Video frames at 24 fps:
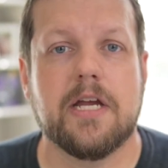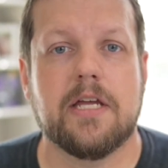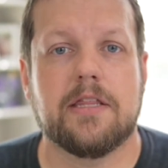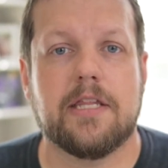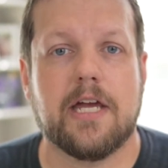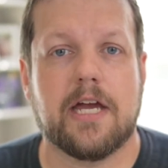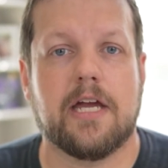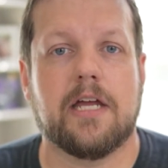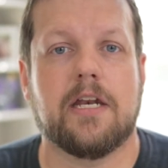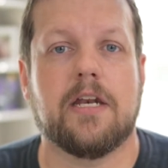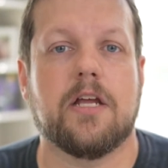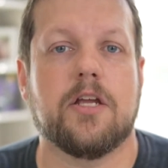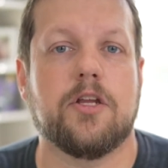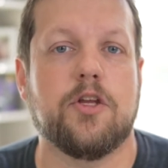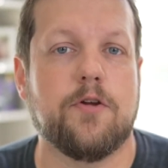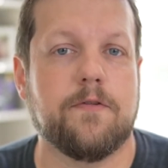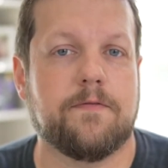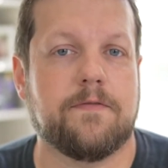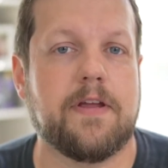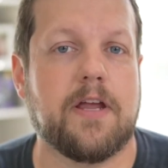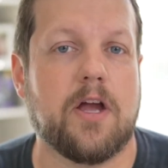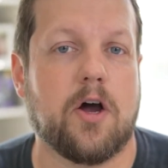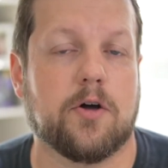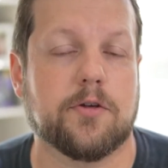then
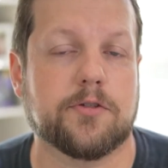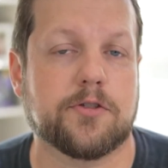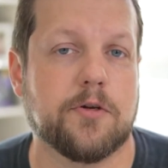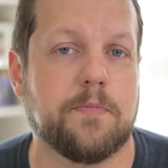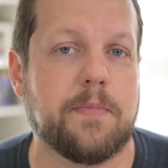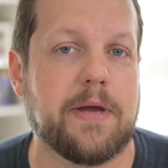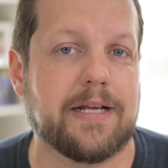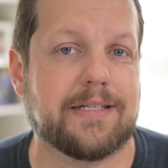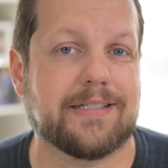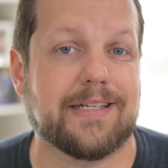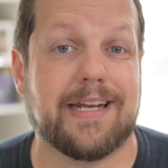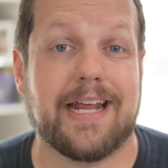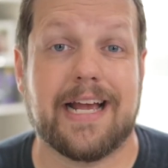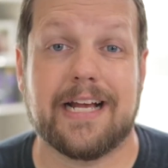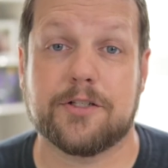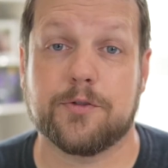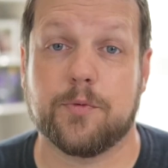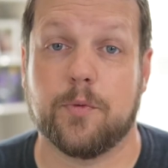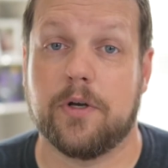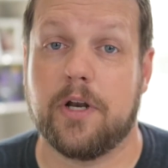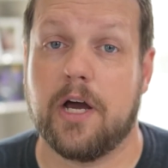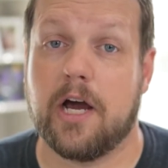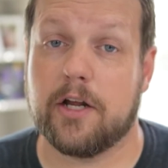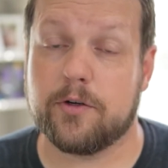Eufy also makes an
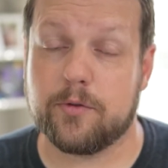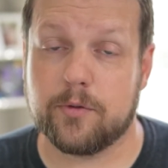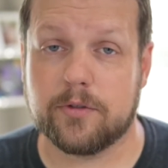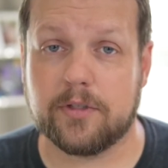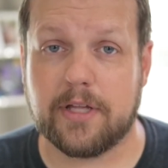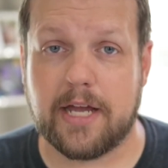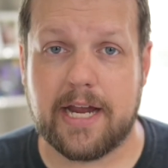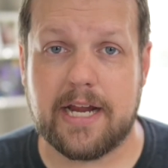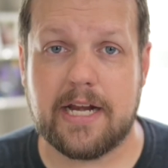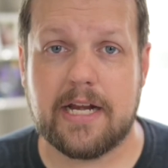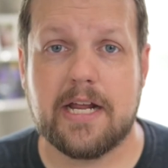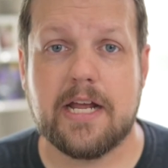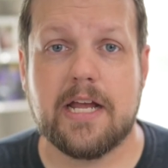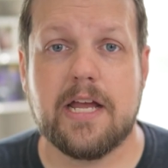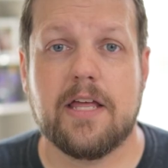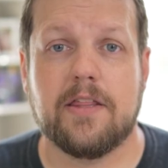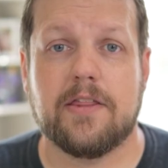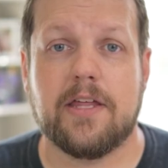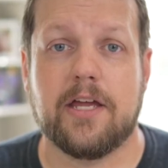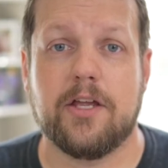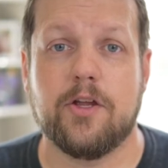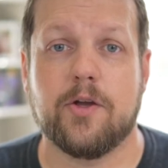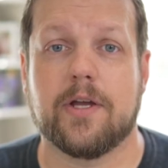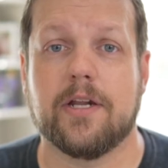S100 light
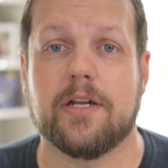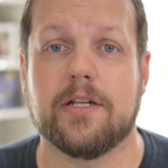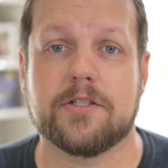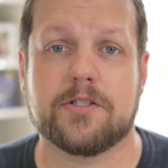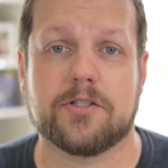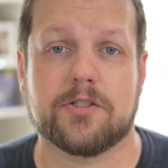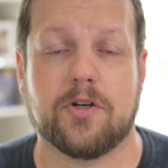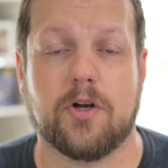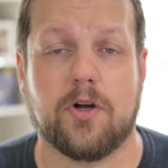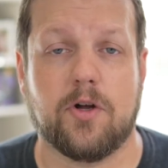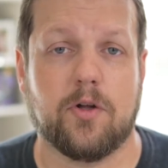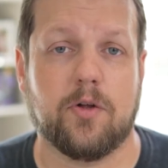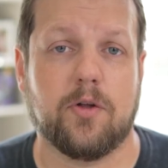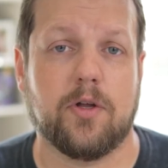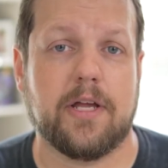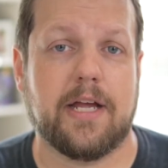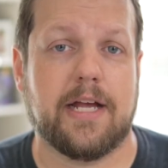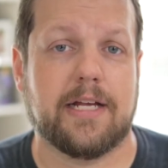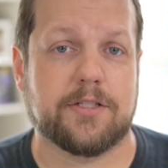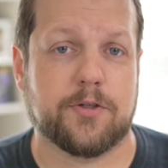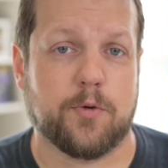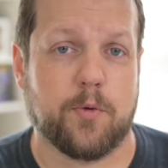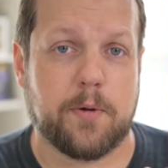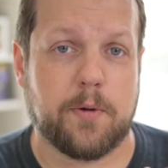that you can install as a